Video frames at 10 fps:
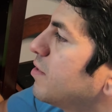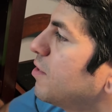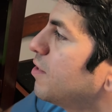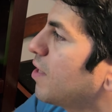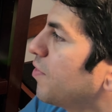
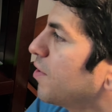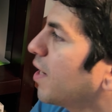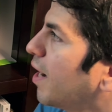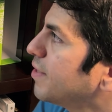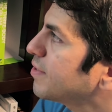series out there,
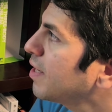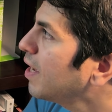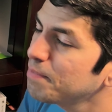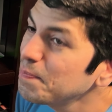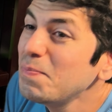guys.
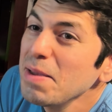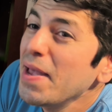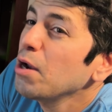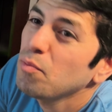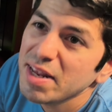They
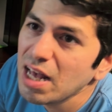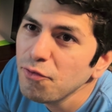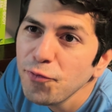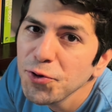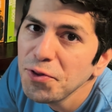may or may not fill